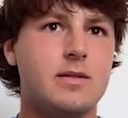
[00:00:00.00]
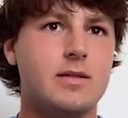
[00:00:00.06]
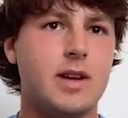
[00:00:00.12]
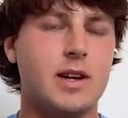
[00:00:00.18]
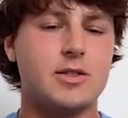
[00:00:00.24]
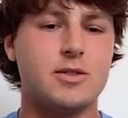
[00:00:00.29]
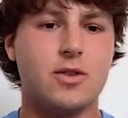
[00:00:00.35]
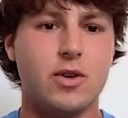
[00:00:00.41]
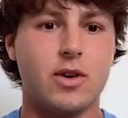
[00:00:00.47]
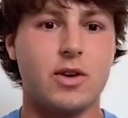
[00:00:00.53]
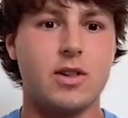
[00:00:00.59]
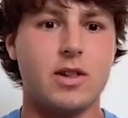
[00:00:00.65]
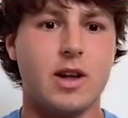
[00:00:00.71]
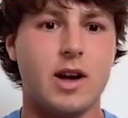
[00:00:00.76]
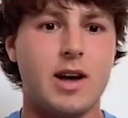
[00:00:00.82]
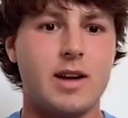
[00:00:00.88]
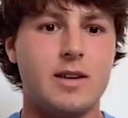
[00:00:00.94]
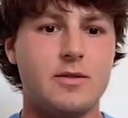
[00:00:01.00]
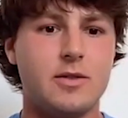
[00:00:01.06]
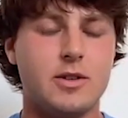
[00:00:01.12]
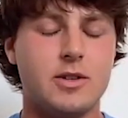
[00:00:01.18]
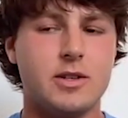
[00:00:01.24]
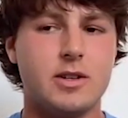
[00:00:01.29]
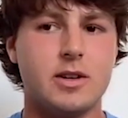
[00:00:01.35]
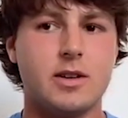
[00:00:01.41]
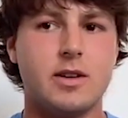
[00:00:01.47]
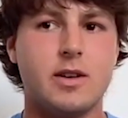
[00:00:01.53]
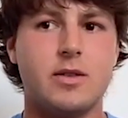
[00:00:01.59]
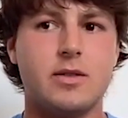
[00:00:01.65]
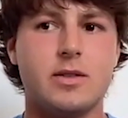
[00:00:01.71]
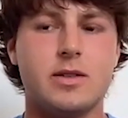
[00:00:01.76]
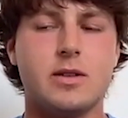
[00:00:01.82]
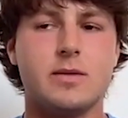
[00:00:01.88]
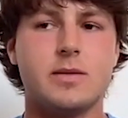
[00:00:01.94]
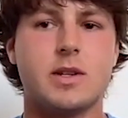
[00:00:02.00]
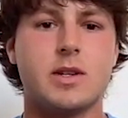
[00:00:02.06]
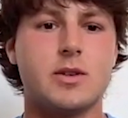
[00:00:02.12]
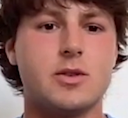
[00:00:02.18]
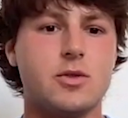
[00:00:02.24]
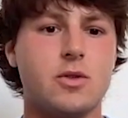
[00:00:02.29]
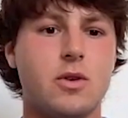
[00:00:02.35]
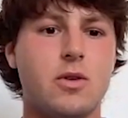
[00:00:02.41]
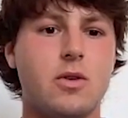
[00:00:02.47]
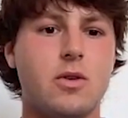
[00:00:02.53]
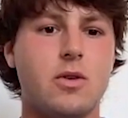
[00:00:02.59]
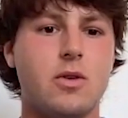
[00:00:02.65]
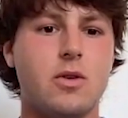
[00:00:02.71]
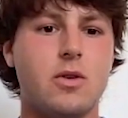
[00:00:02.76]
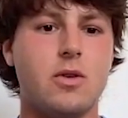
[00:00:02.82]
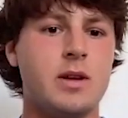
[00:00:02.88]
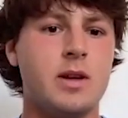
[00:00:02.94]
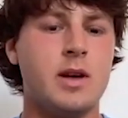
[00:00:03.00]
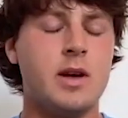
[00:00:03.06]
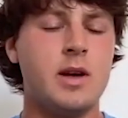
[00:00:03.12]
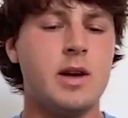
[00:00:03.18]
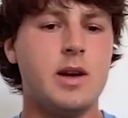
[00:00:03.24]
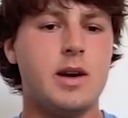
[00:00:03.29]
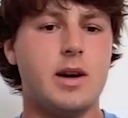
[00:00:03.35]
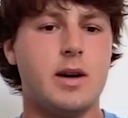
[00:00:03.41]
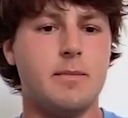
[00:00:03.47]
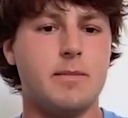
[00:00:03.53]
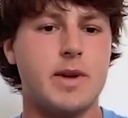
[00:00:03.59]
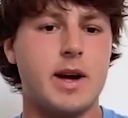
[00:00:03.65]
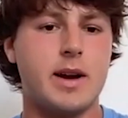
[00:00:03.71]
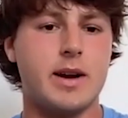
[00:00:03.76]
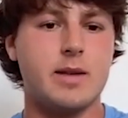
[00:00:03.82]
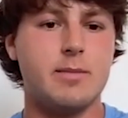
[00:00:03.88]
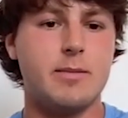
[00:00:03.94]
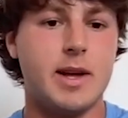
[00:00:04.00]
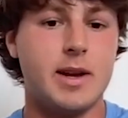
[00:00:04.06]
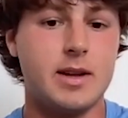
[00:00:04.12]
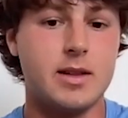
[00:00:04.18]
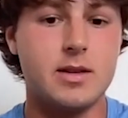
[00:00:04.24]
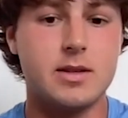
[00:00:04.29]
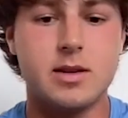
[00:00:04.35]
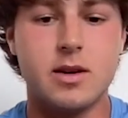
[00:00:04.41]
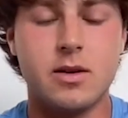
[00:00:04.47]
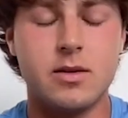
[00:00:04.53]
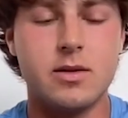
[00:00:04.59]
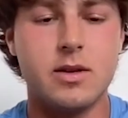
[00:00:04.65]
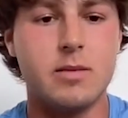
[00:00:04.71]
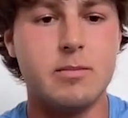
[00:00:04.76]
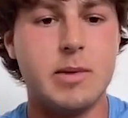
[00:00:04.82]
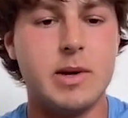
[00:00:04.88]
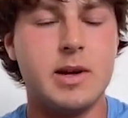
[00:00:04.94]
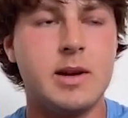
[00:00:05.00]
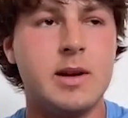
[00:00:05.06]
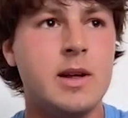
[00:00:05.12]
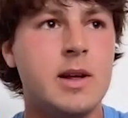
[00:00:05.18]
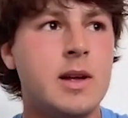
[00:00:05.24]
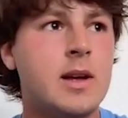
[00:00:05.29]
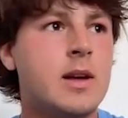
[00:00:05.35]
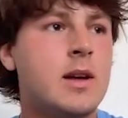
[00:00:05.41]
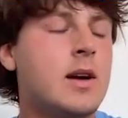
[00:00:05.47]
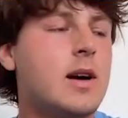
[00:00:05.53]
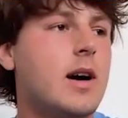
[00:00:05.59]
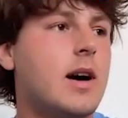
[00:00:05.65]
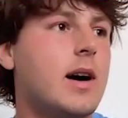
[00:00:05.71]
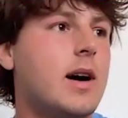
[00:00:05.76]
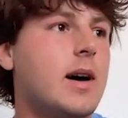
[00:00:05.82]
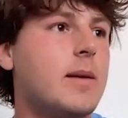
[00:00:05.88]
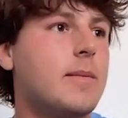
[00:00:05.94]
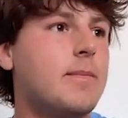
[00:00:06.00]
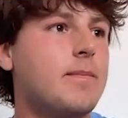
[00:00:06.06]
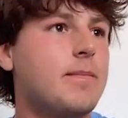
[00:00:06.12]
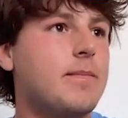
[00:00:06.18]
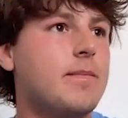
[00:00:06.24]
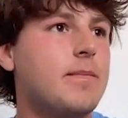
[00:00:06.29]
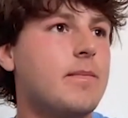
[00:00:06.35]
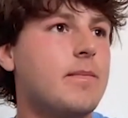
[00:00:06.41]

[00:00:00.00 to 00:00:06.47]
I struggled a lot for sure, in terms of control and kind of commanding the zone a little bit. Um,